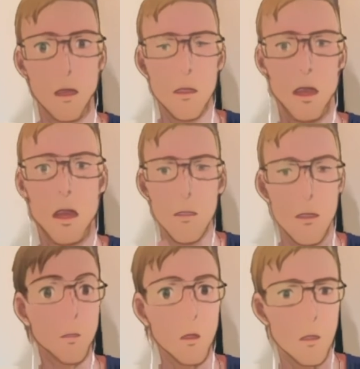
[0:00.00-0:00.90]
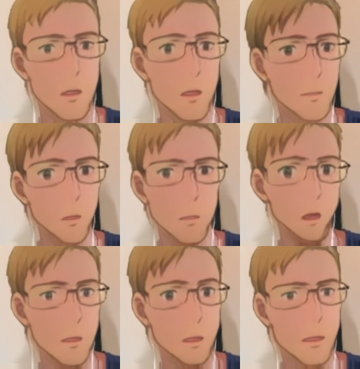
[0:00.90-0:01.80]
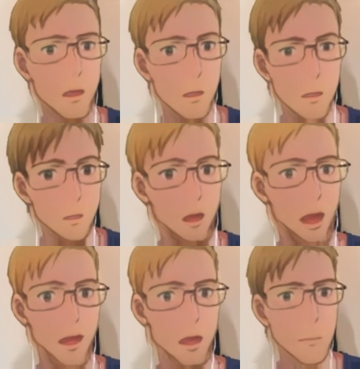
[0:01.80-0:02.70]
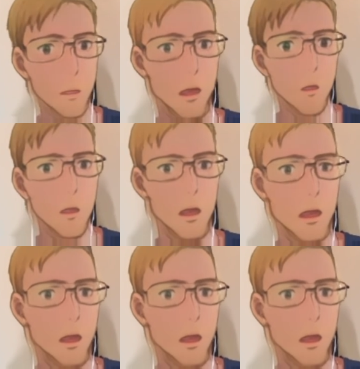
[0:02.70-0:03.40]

And the only thing you have to look at is exactly this: hashing power,